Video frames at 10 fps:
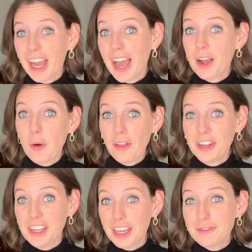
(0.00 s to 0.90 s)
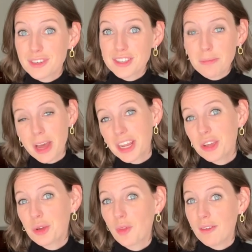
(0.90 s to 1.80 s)
high quality gift for
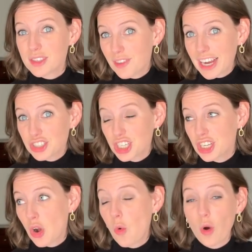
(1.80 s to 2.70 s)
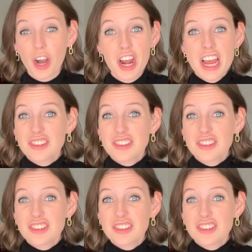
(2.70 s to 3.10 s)
somebody who loves fashion or